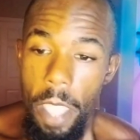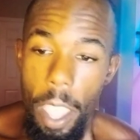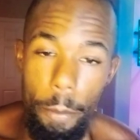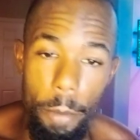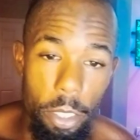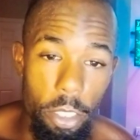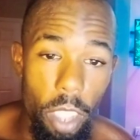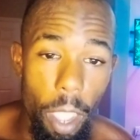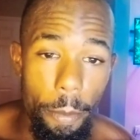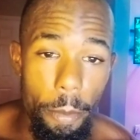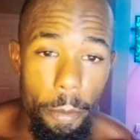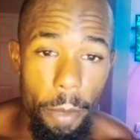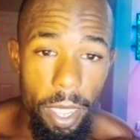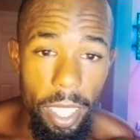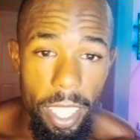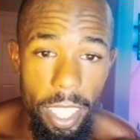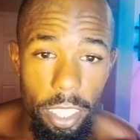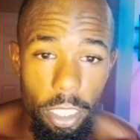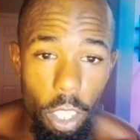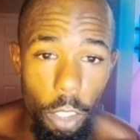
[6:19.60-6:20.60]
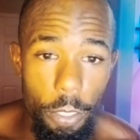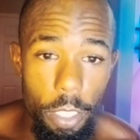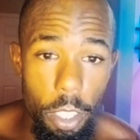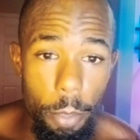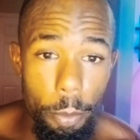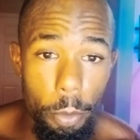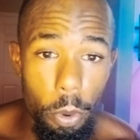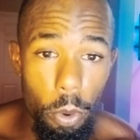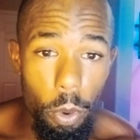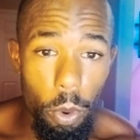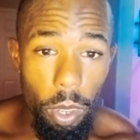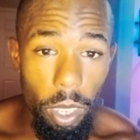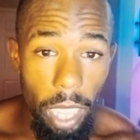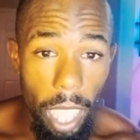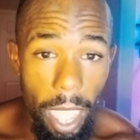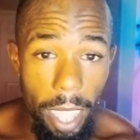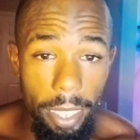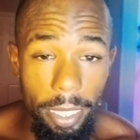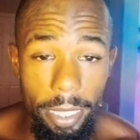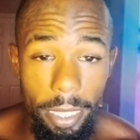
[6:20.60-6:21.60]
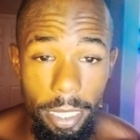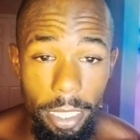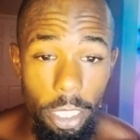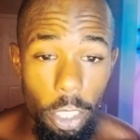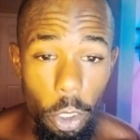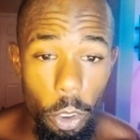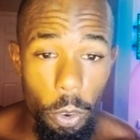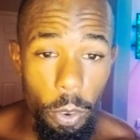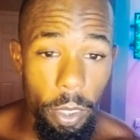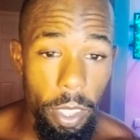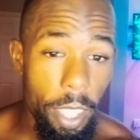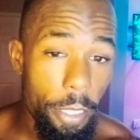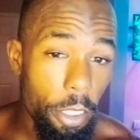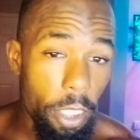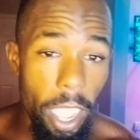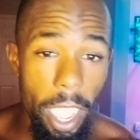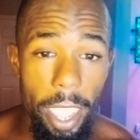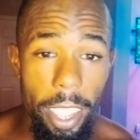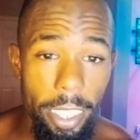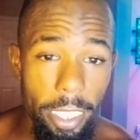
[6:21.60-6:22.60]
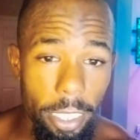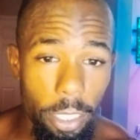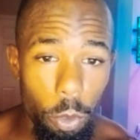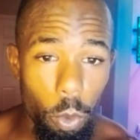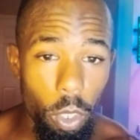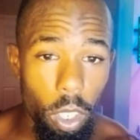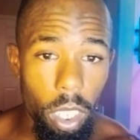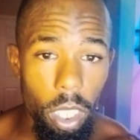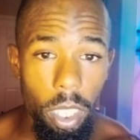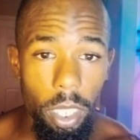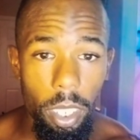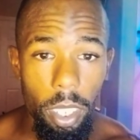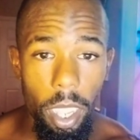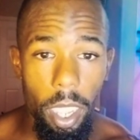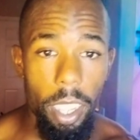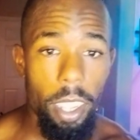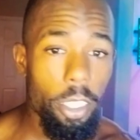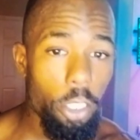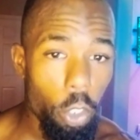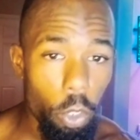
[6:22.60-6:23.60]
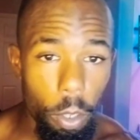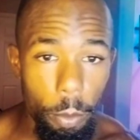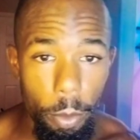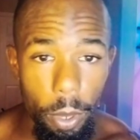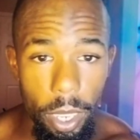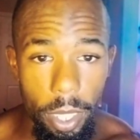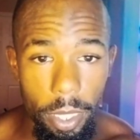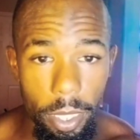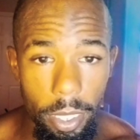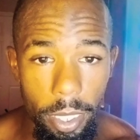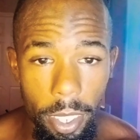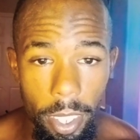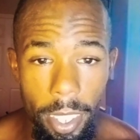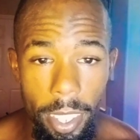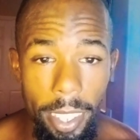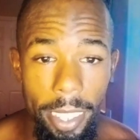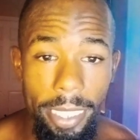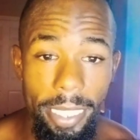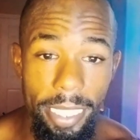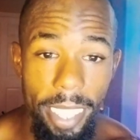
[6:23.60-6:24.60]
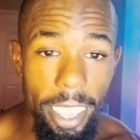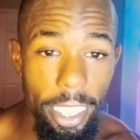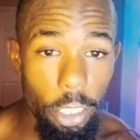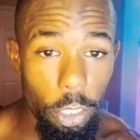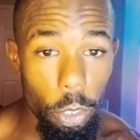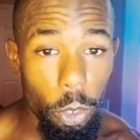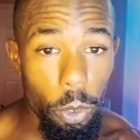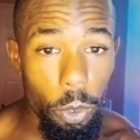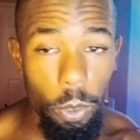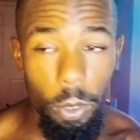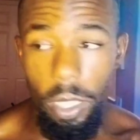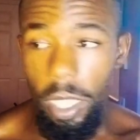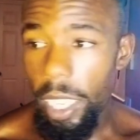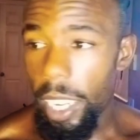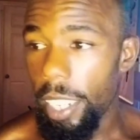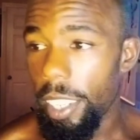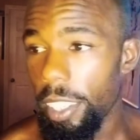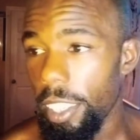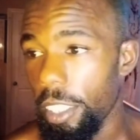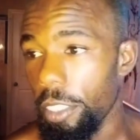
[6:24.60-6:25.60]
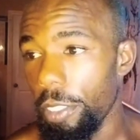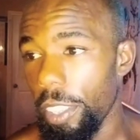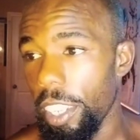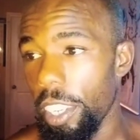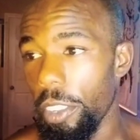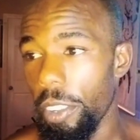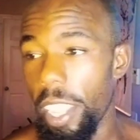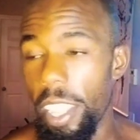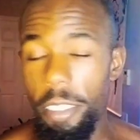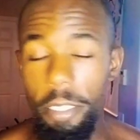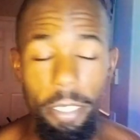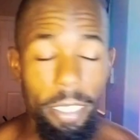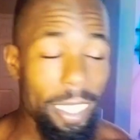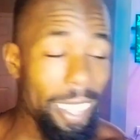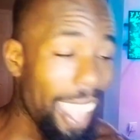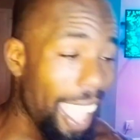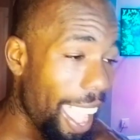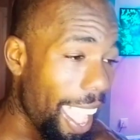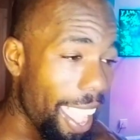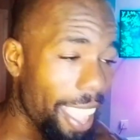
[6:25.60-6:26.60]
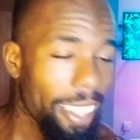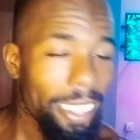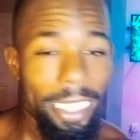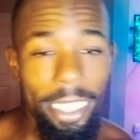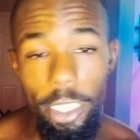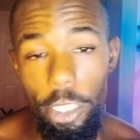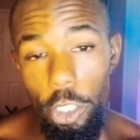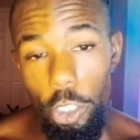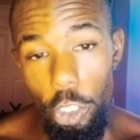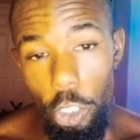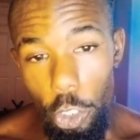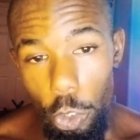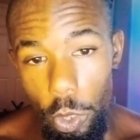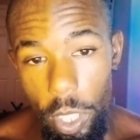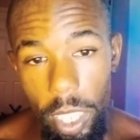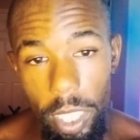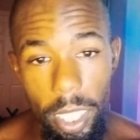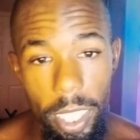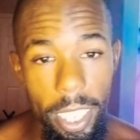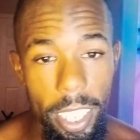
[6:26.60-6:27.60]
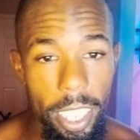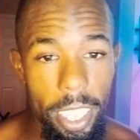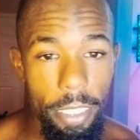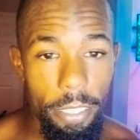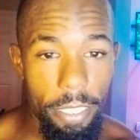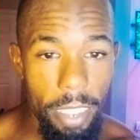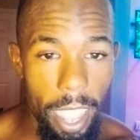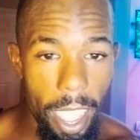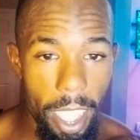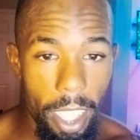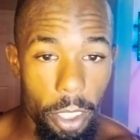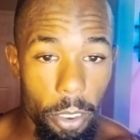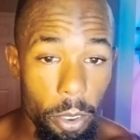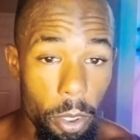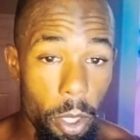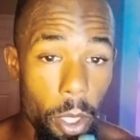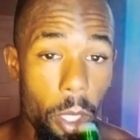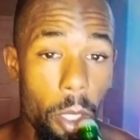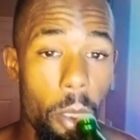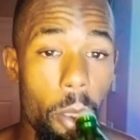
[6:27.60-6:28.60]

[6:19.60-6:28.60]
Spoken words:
I'll be dropping my kids off at the pool a lot. So if you guys want to do the breathing, stay tuned to the end of this video. If not, you can leave now.